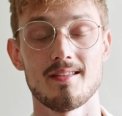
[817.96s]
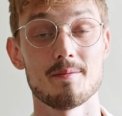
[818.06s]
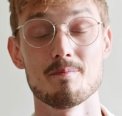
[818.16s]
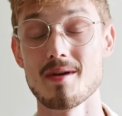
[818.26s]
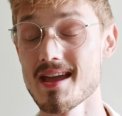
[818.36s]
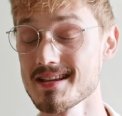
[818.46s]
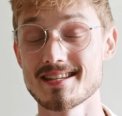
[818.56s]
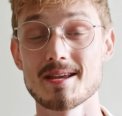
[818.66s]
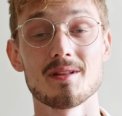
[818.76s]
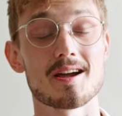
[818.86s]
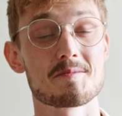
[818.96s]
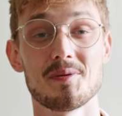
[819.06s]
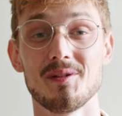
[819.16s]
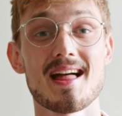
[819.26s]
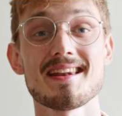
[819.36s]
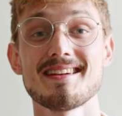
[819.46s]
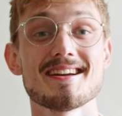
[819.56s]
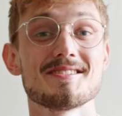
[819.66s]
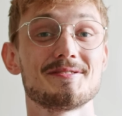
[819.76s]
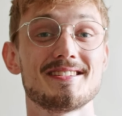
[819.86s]
And that may seem like plenty
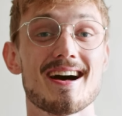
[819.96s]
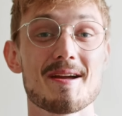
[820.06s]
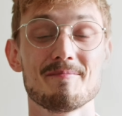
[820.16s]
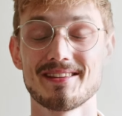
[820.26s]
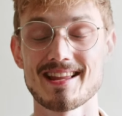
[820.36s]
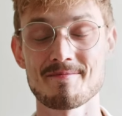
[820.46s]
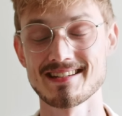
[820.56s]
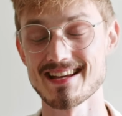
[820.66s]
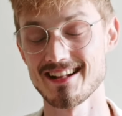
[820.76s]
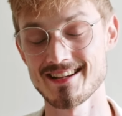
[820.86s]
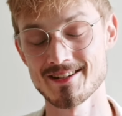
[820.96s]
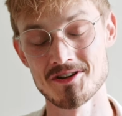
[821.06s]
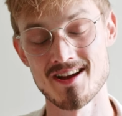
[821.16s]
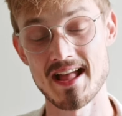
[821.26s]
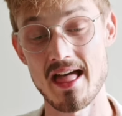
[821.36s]
of time, but let me tell you,